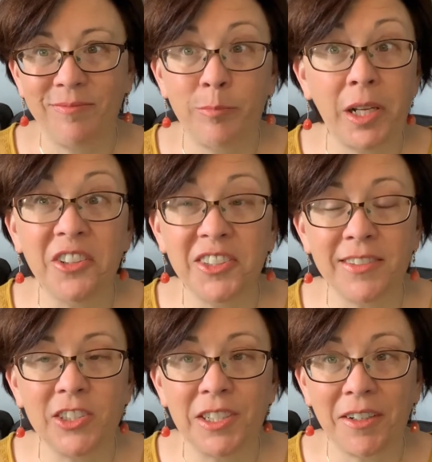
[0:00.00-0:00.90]
Butter's
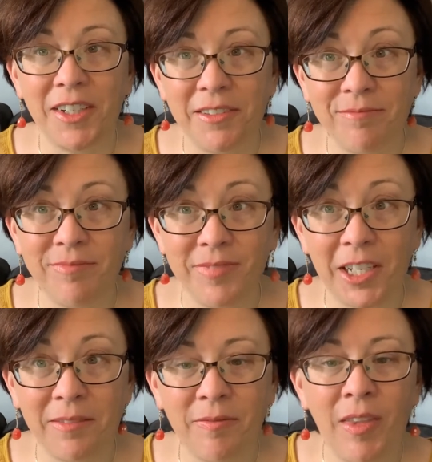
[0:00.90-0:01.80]
even dairy,
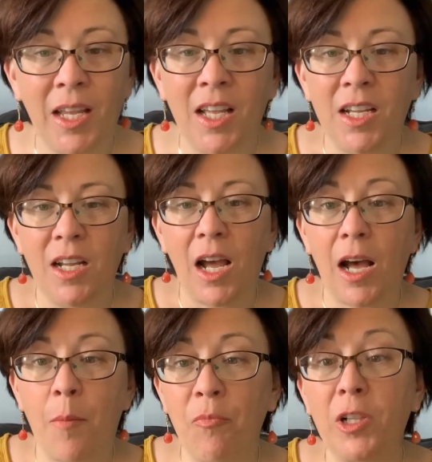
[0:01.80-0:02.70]
okay?
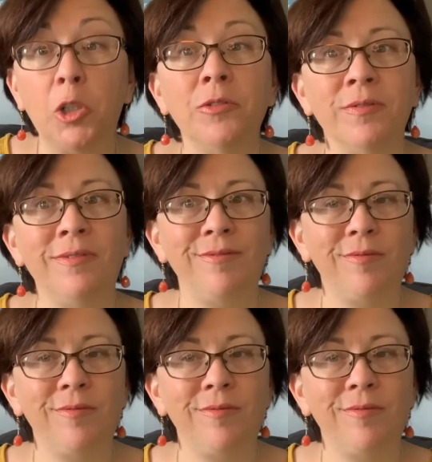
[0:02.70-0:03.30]
Gluten,